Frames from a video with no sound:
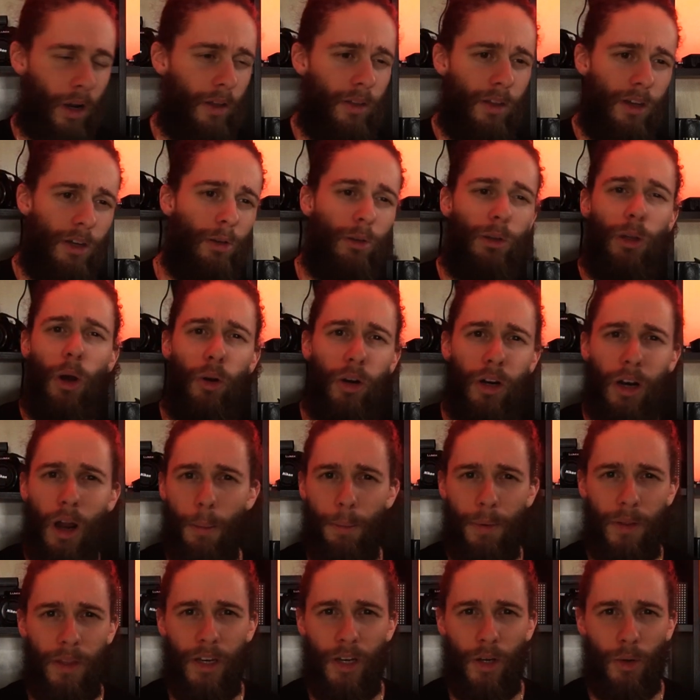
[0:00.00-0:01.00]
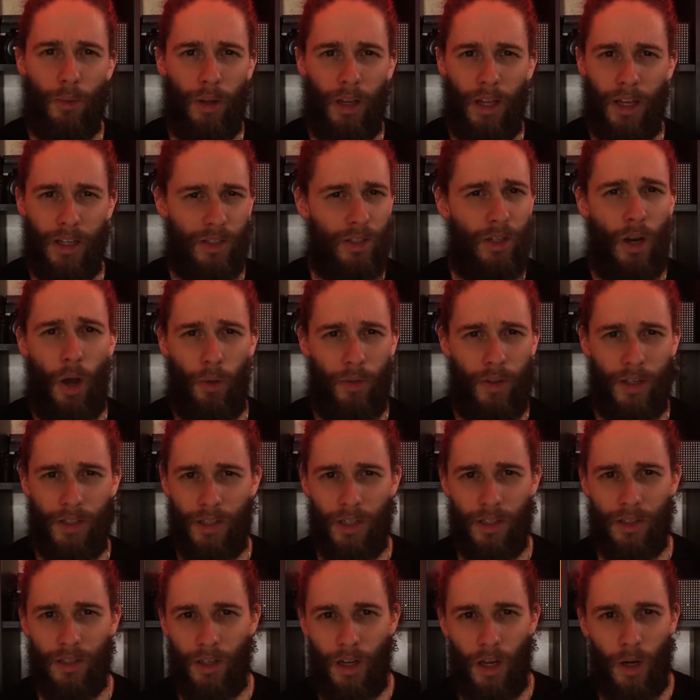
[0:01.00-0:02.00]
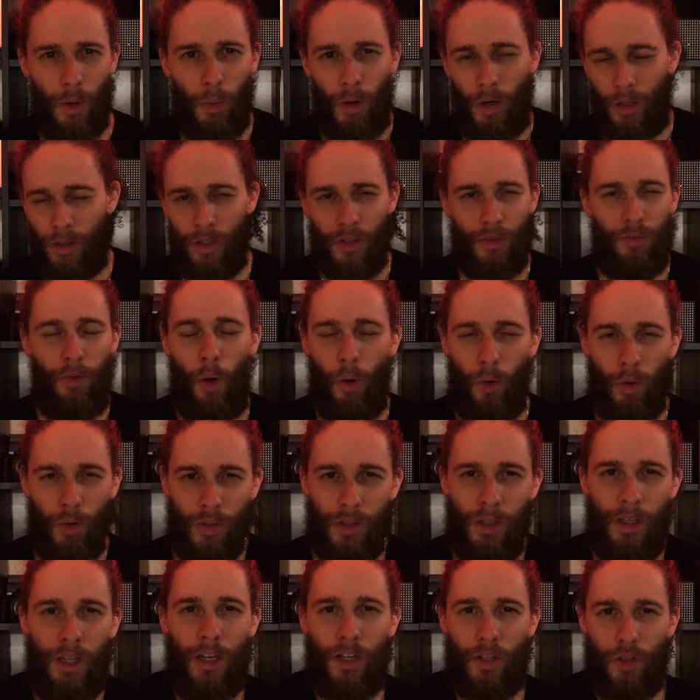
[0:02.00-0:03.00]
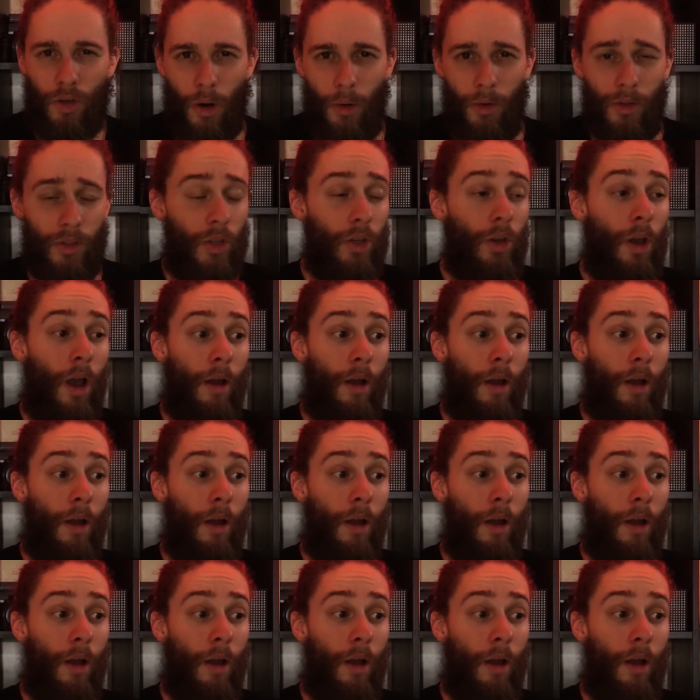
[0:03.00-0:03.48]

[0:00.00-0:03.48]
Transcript: and then you load it up and then you realize, no, this isn't going to work, there's vocals in the intro, and so you